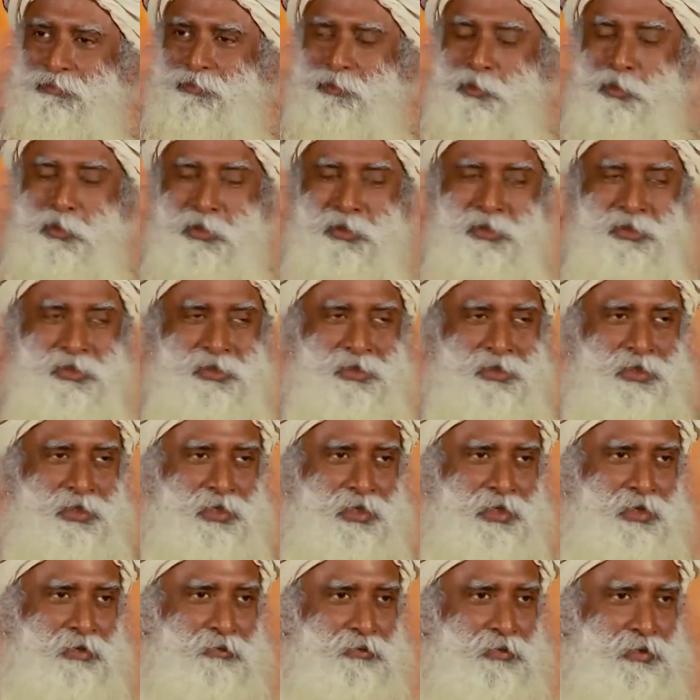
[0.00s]
What is the
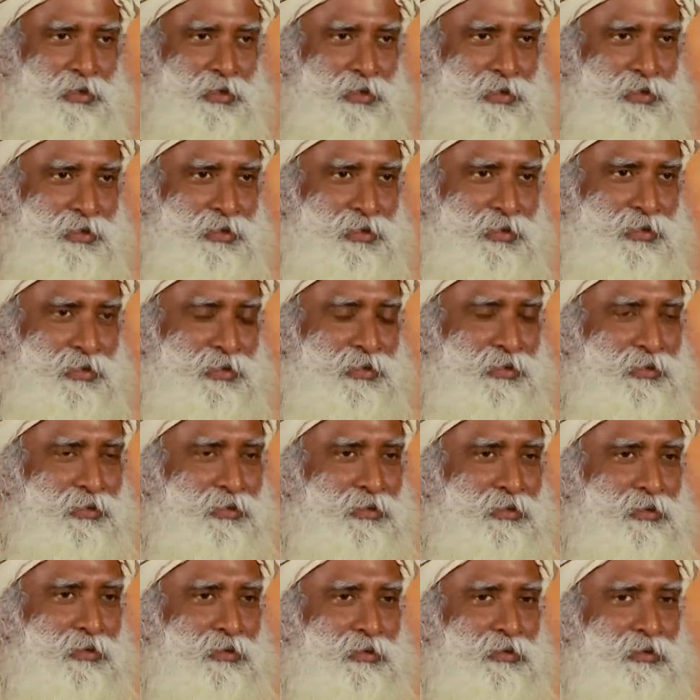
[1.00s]
significance?
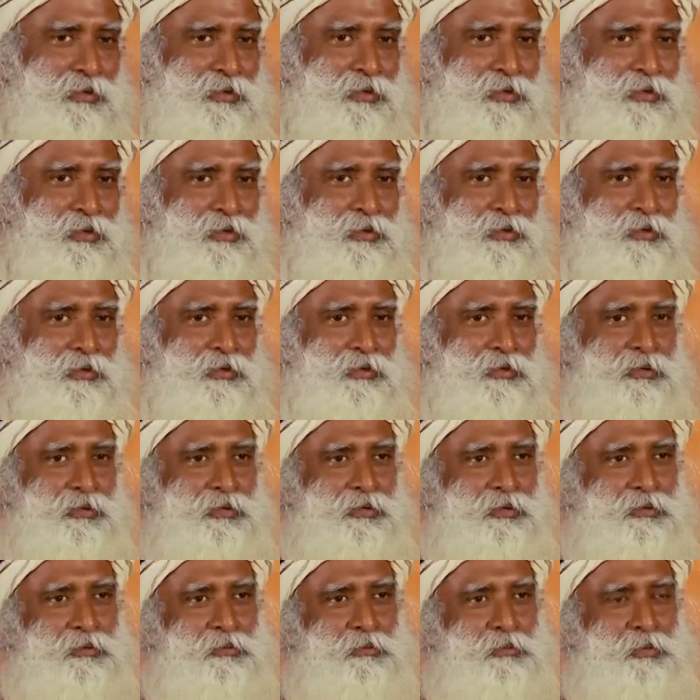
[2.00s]

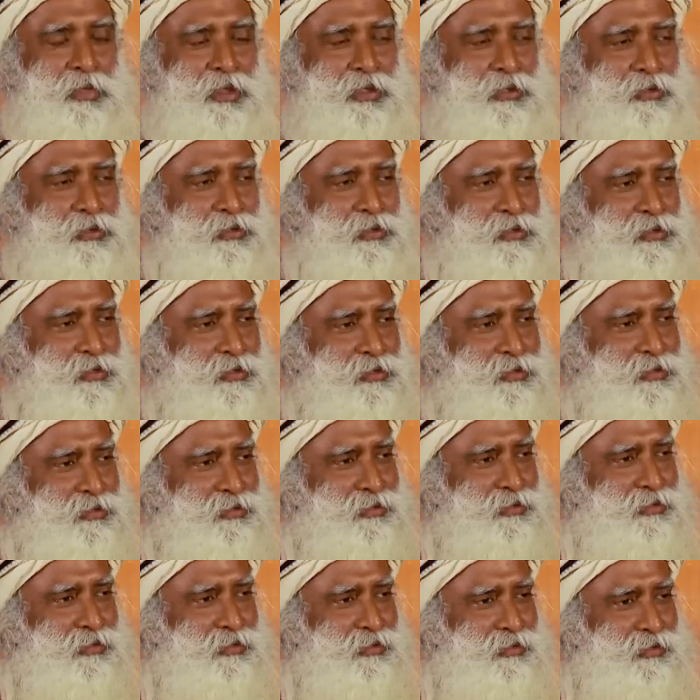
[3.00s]
Because
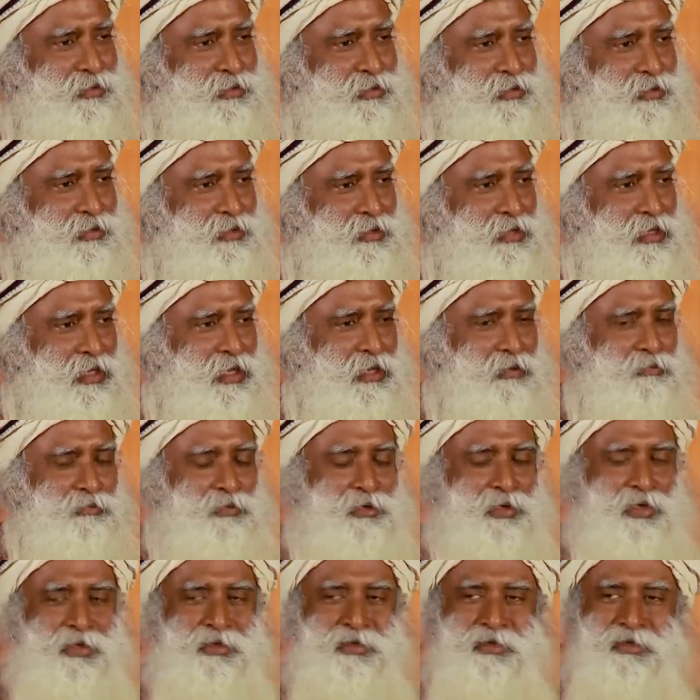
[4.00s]

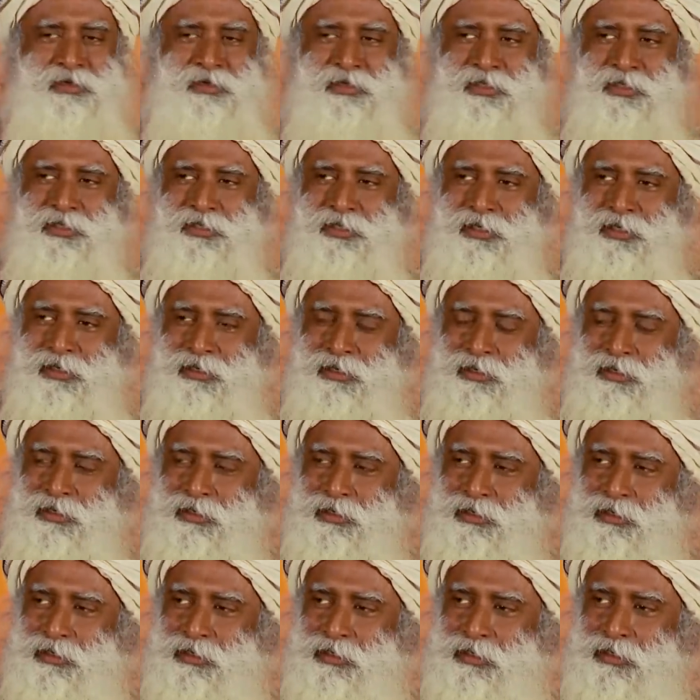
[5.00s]
every other creature
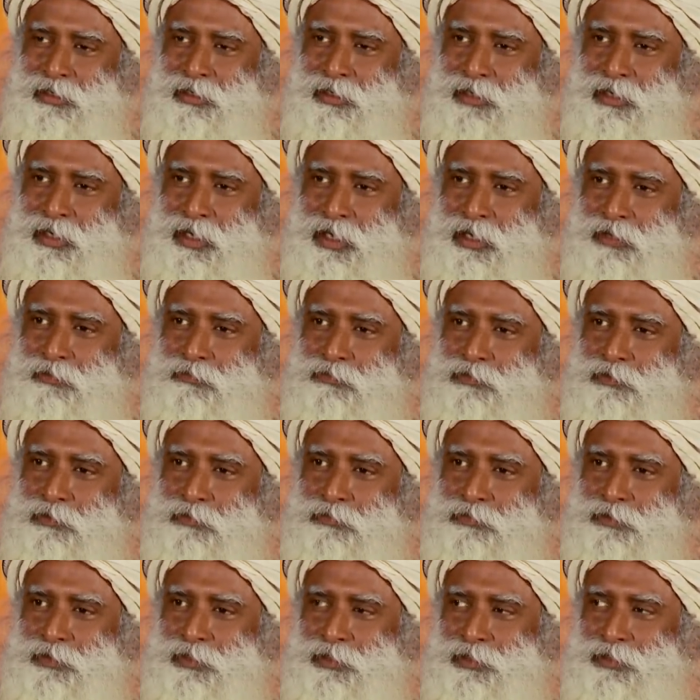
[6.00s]
can
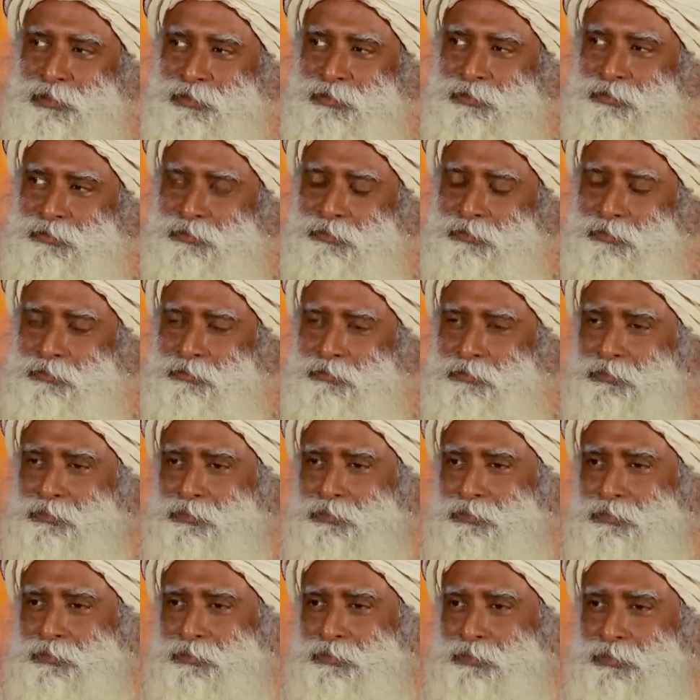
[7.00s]
fulfill
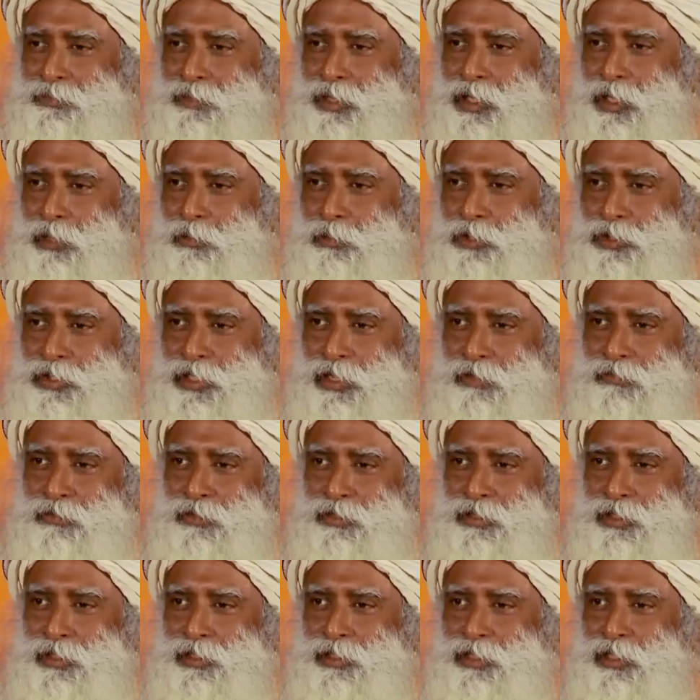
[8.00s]
almost
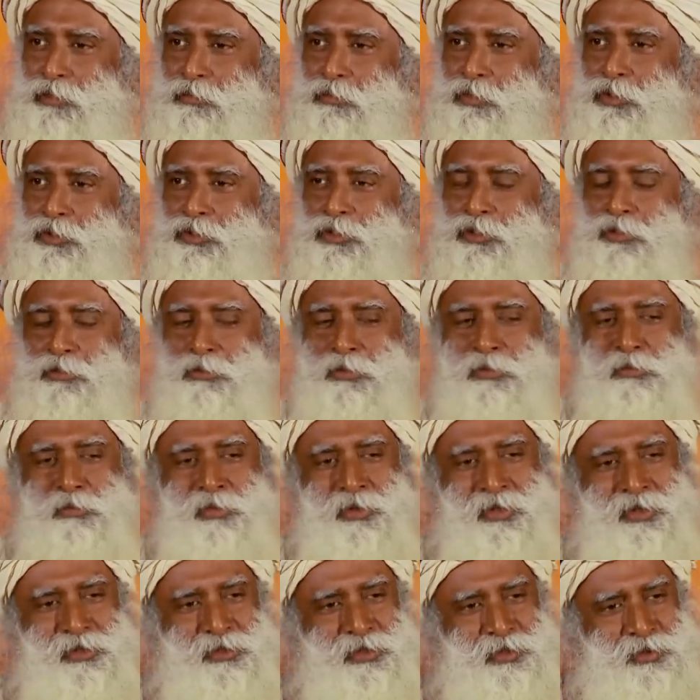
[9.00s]
everything that most human
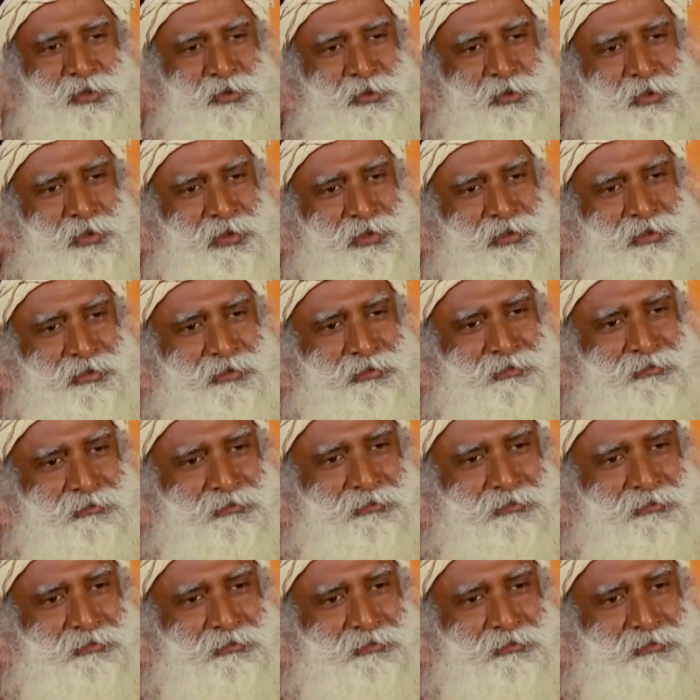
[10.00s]
beings are doing